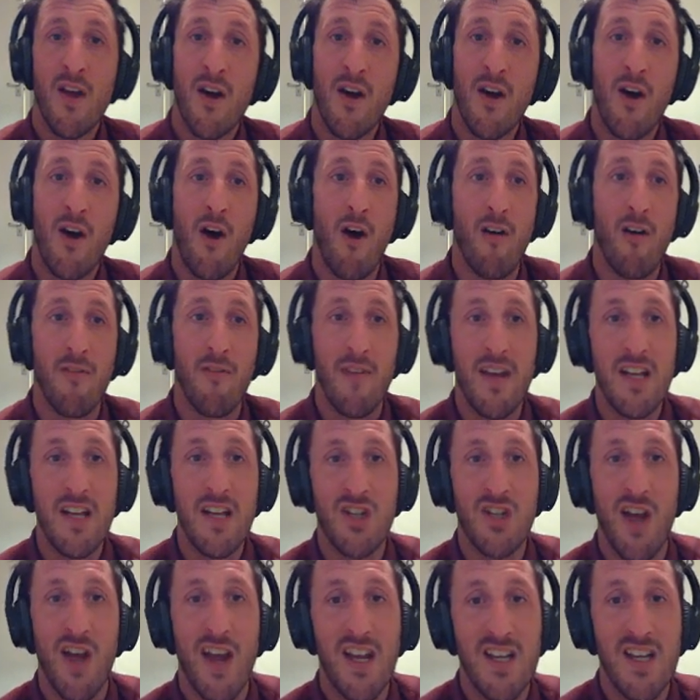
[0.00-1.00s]
of
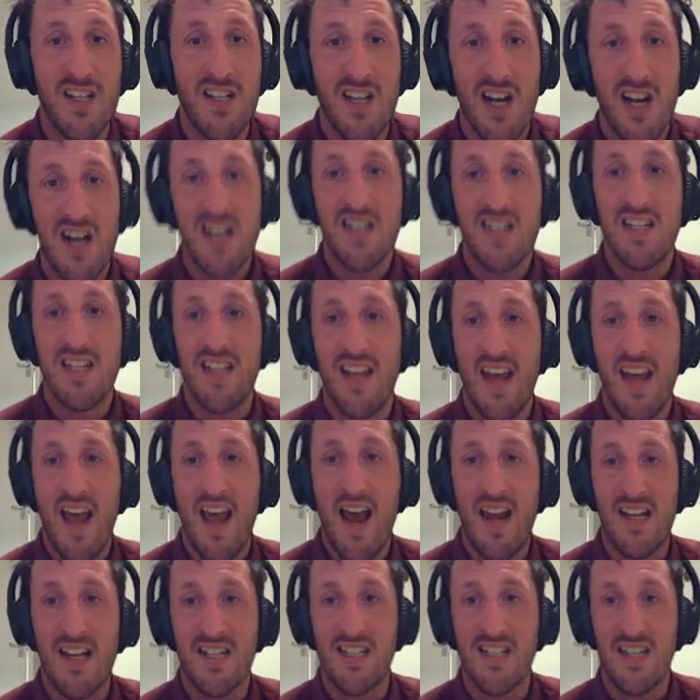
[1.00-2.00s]
Hitchhiker's Guide to the
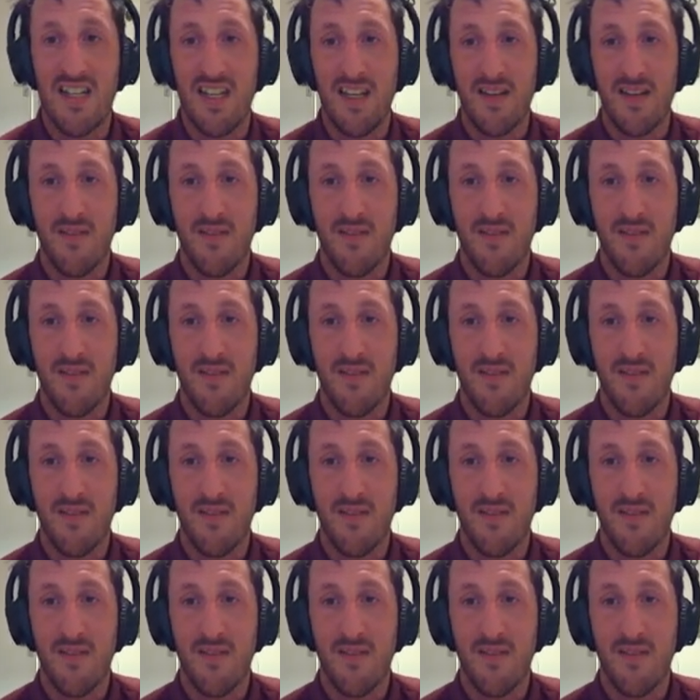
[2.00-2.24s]
Galaxy.